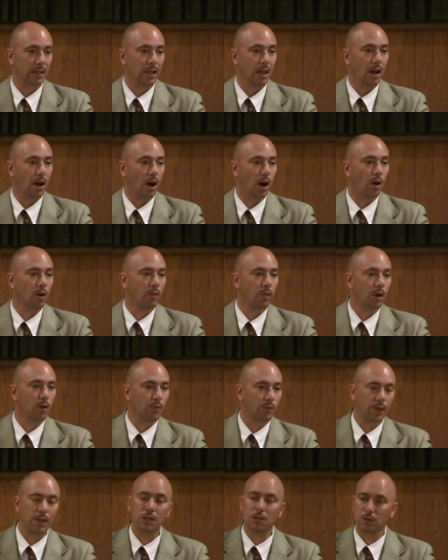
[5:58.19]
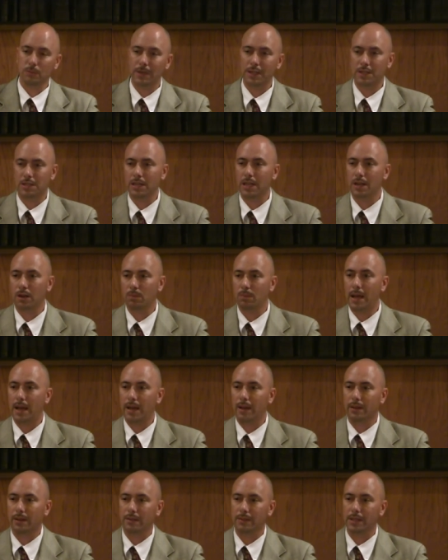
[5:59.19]
although things will be said
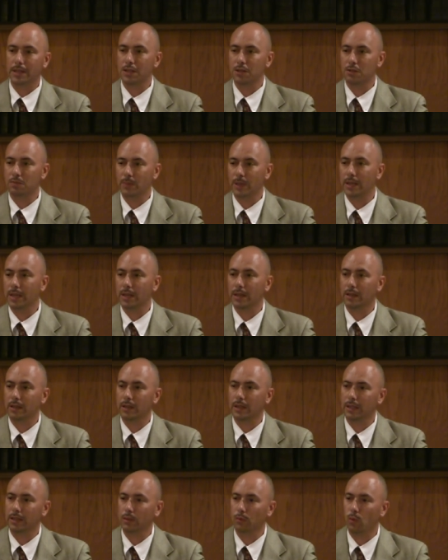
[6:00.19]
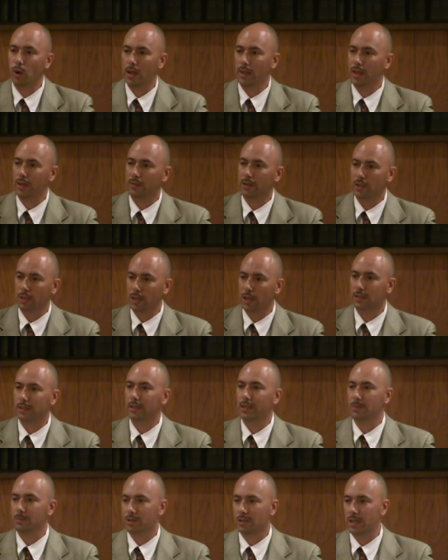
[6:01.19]
about these men and, and the way they've conducted
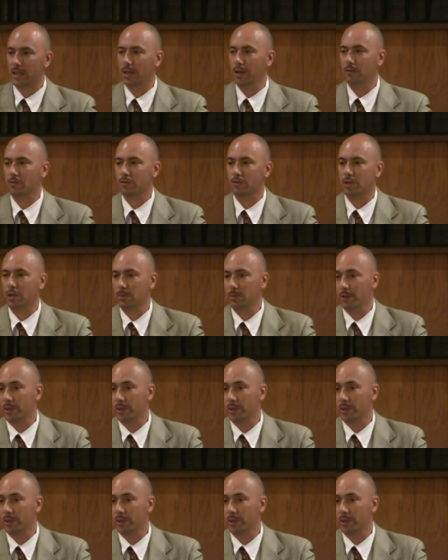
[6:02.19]
themselves or some of the